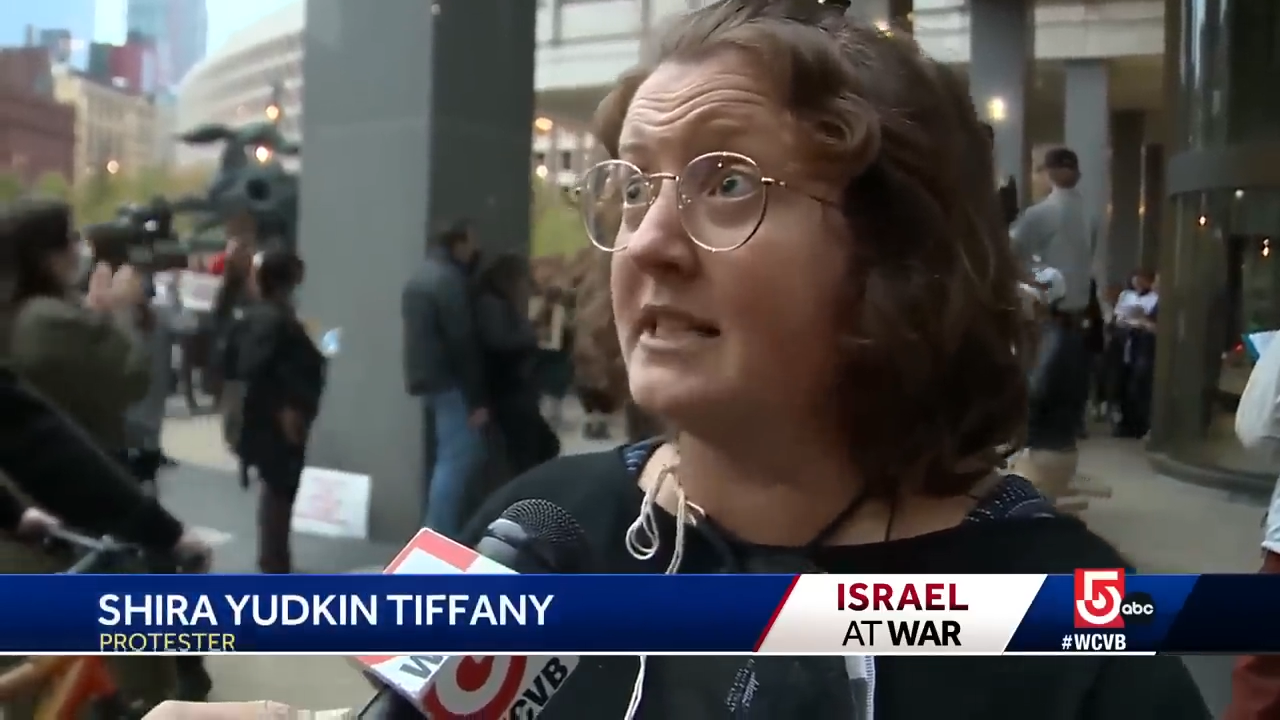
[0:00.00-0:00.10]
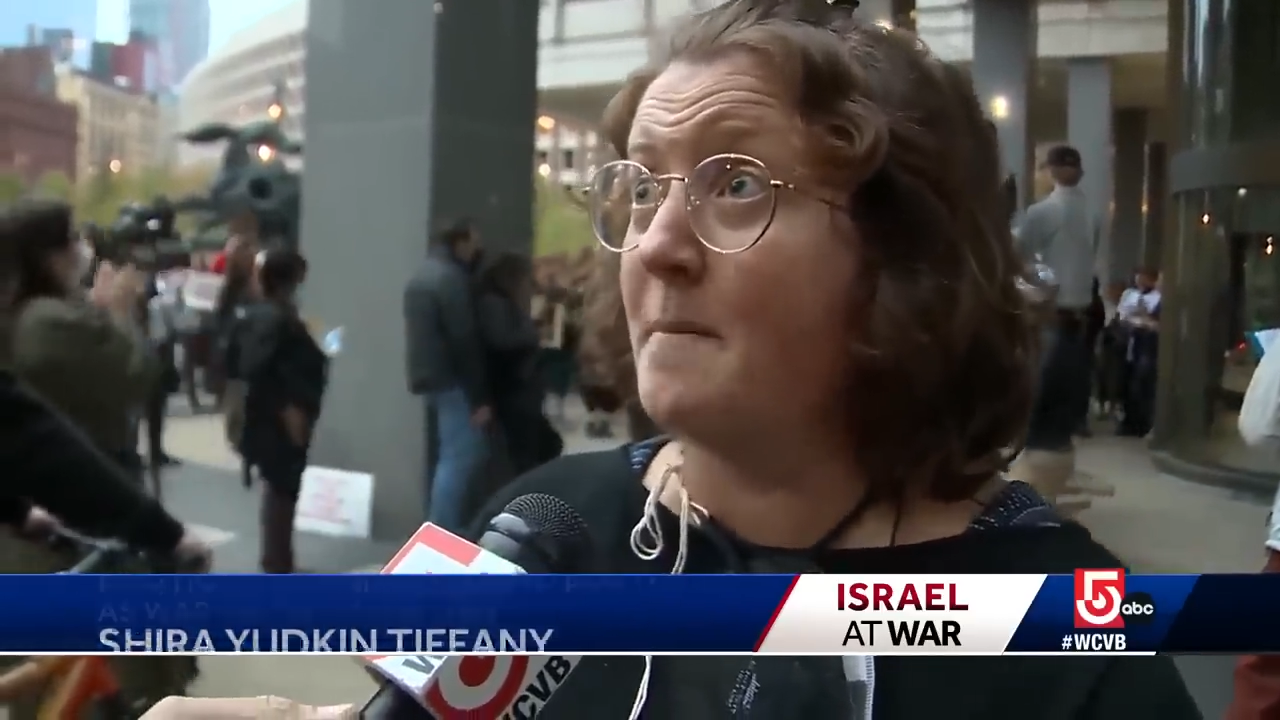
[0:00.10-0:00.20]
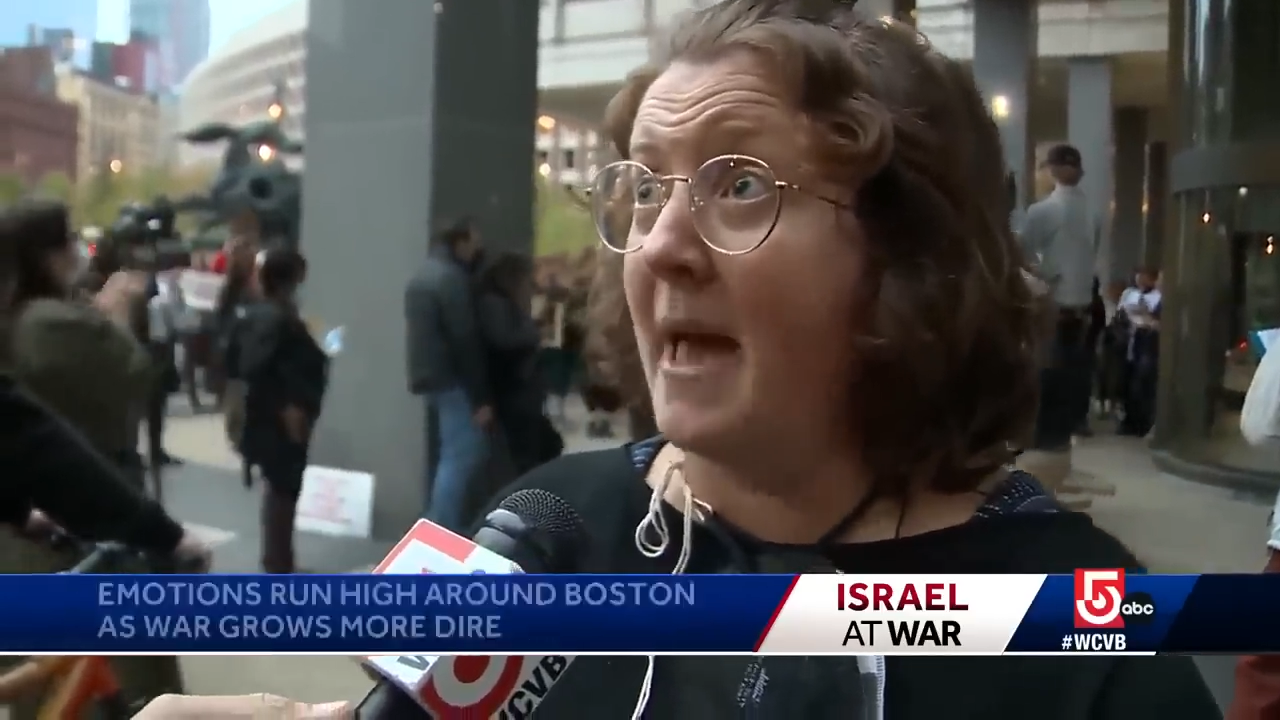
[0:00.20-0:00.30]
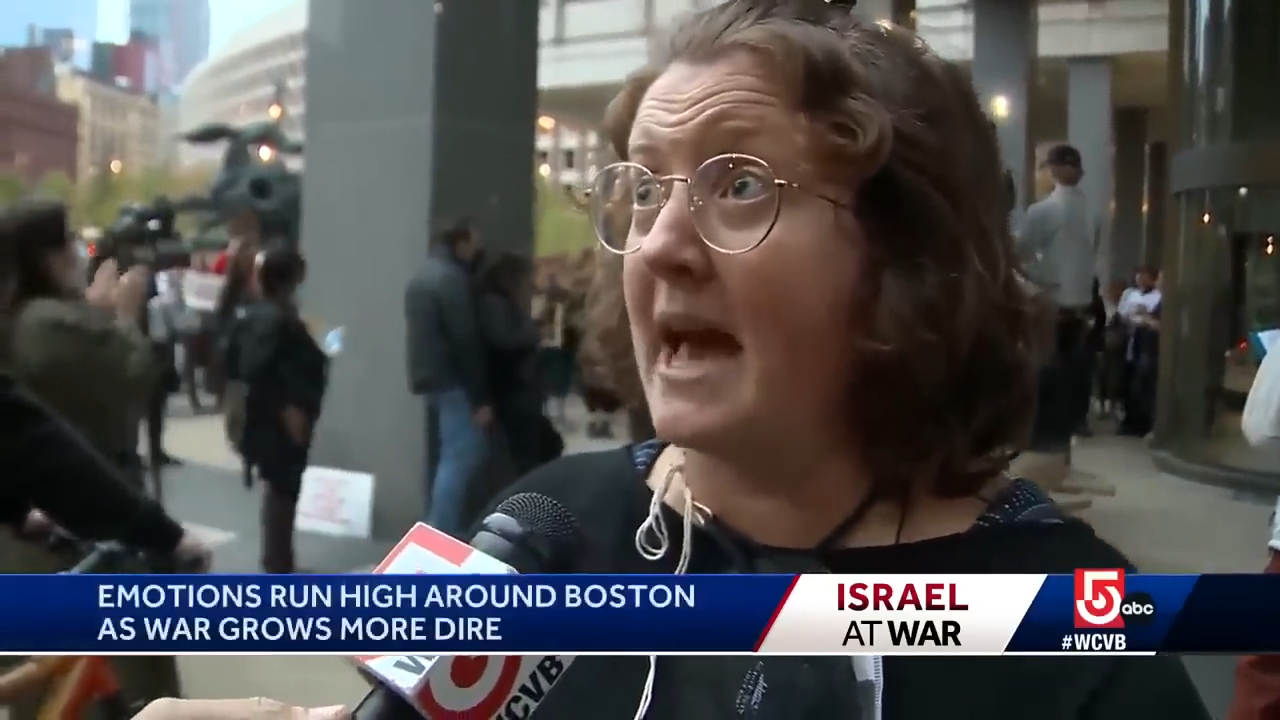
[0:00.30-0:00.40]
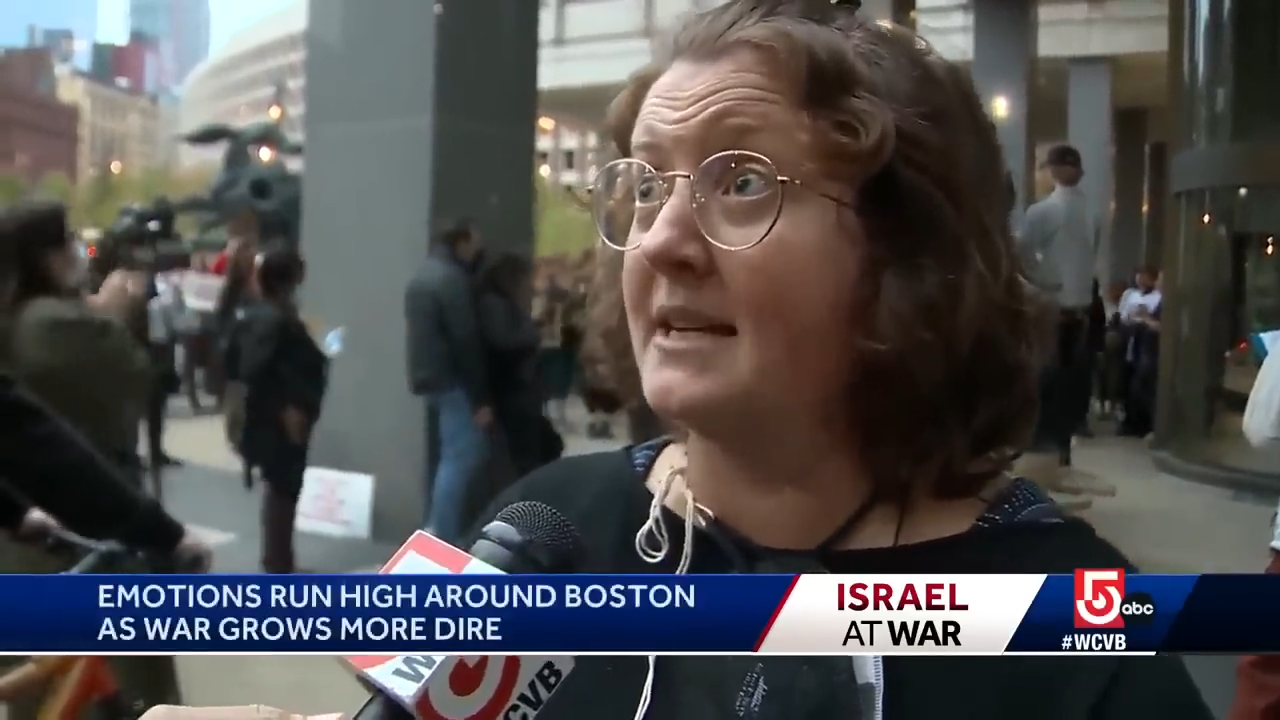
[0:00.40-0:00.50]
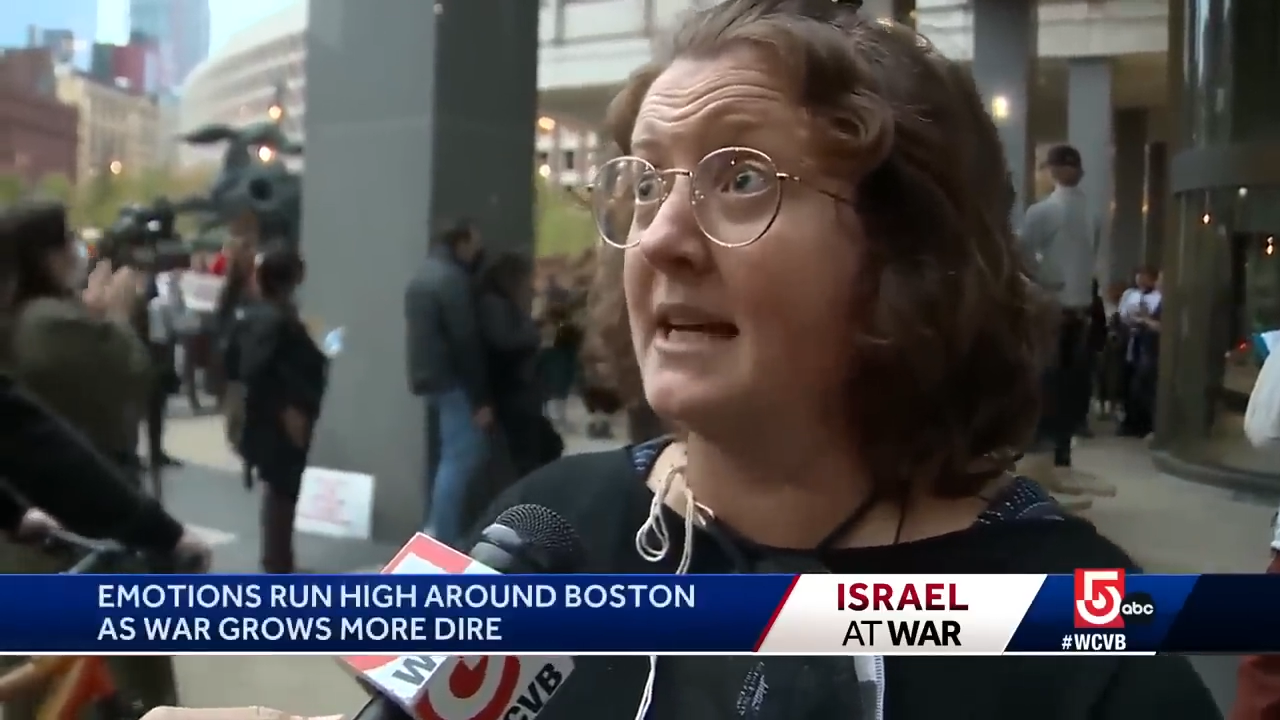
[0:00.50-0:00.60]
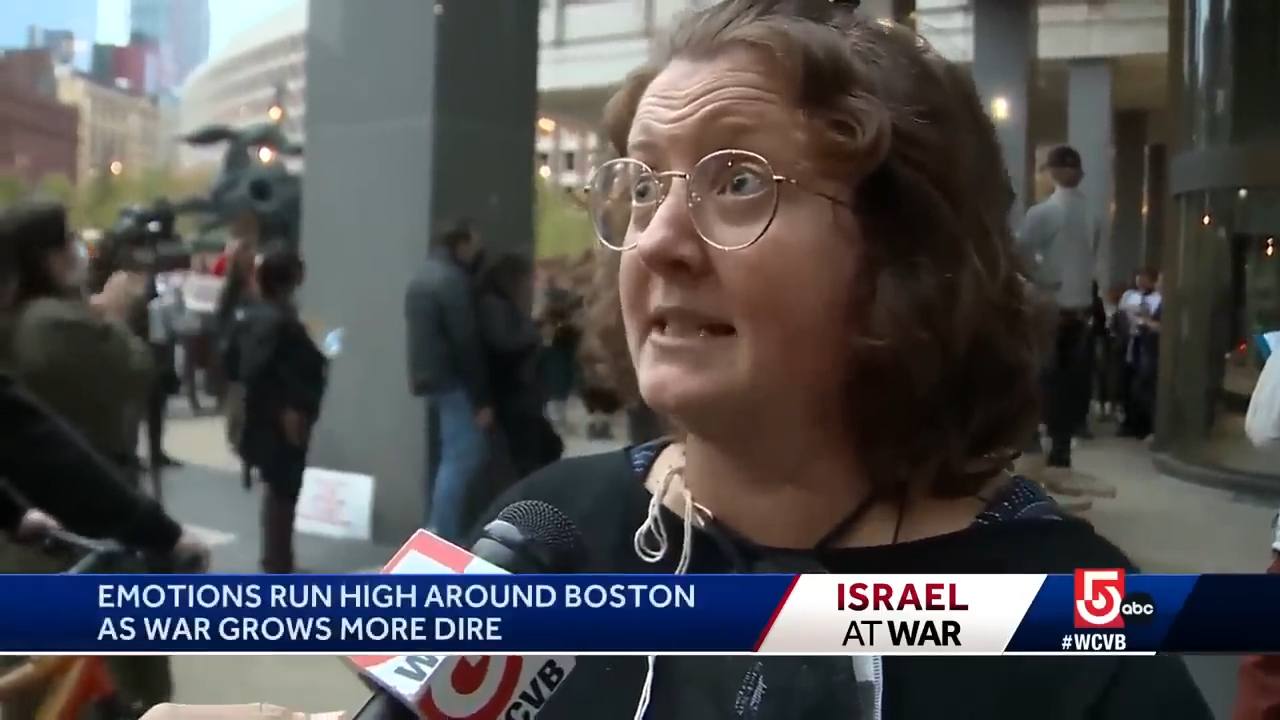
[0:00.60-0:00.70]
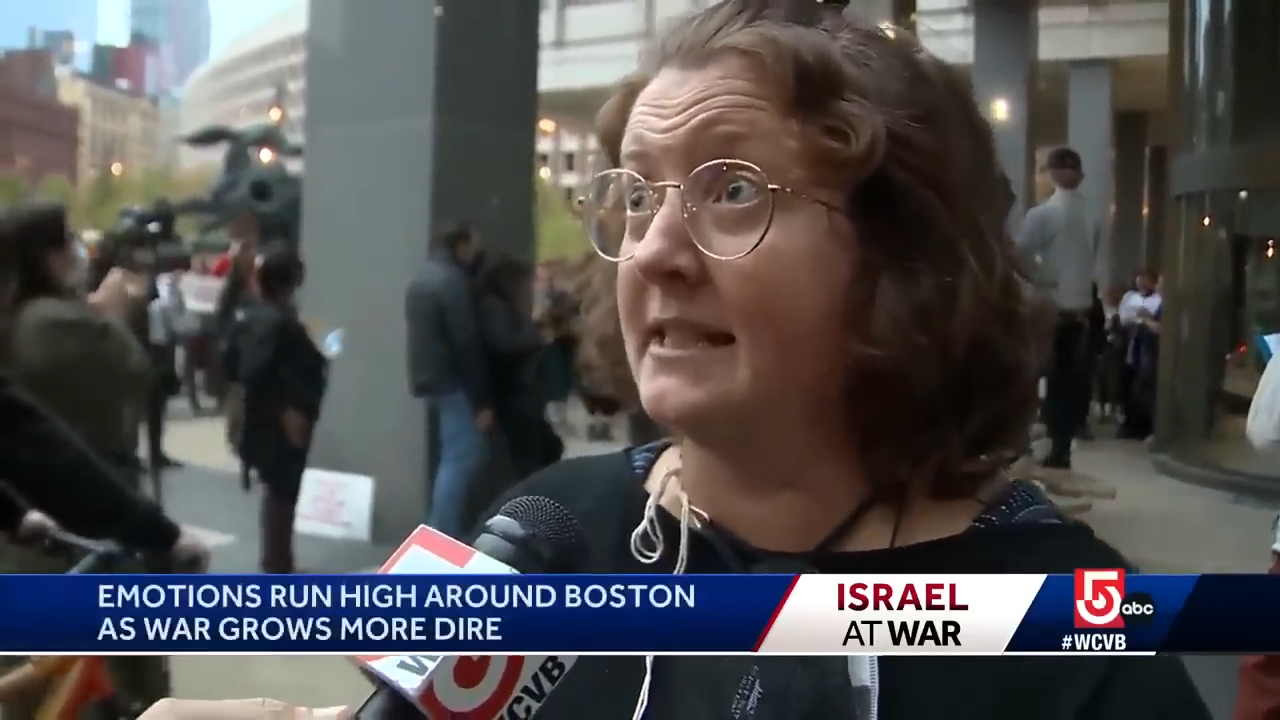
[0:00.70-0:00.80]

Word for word: to demand a